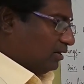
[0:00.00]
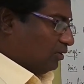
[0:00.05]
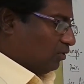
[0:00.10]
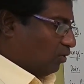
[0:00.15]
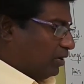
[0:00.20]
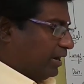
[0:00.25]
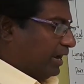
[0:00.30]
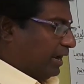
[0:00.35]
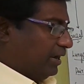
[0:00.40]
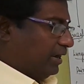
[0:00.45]

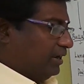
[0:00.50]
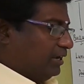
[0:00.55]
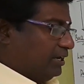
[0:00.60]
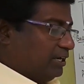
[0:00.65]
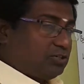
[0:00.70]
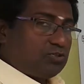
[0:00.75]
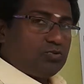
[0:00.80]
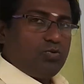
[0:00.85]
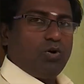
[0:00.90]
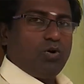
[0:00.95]
okay,
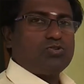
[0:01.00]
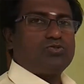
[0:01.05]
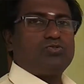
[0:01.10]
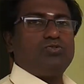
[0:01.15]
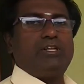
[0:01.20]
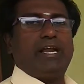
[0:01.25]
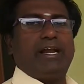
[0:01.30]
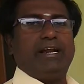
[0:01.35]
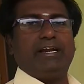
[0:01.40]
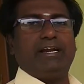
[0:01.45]
this goes to
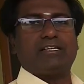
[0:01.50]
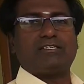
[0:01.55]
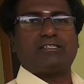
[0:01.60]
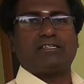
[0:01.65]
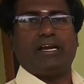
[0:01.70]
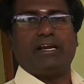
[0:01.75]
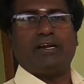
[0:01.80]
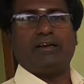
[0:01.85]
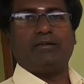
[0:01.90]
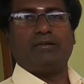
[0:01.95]
the
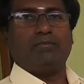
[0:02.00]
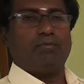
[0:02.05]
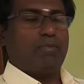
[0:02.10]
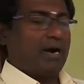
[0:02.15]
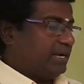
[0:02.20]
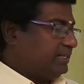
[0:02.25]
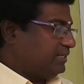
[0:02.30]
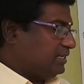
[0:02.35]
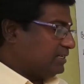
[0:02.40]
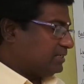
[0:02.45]
intestine
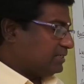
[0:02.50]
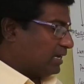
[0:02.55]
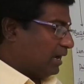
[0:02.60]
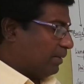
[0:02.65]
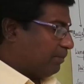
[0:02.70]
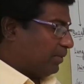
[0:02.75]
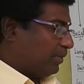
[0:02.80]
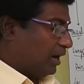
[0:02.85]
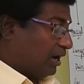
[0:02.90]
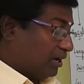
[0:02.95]
by this,
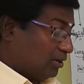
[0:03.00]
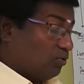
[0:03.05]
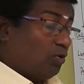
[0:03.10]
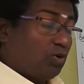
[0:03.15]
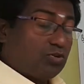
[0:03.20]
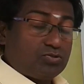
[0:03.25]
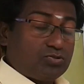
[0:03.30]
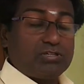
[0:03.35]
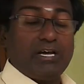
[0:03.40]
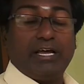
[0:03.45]

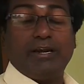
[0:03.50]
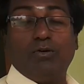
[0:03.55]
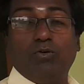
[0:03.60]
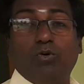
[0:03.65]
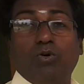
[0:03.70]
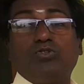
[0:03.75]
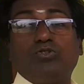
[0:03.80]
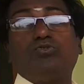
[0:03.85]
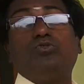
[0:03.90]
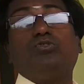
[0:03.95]
goes
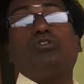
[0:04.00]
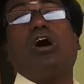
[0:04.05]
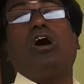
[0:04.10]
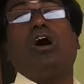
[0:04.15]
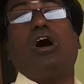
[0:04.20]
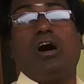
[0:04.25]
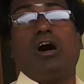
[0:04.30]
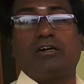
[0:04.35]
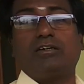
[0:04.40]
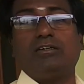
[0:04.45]
to the
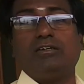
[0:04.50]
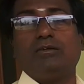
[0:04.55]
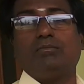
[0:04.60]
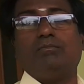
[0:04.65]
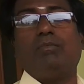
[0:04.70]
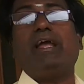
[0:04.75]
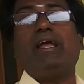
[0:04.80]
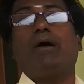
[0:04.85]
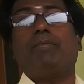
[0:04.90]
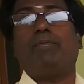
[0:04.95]
heart
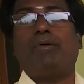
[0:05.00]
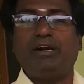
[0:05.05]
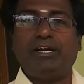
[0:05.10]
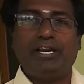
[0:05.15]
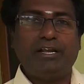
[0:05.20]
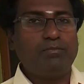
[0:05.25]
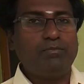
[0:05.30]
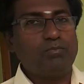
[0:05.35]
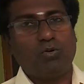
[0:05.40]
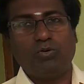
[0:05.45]
by
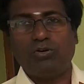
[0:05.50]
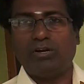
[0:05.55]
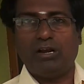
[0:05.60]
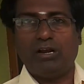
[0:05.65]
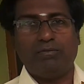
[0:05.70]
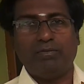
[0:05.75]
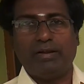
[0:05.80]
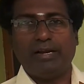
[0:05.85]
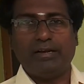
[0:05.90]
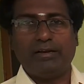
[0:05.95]
hepatic portal
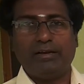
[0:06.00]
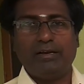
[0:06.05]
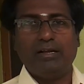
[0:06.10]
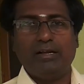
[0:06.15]
vein.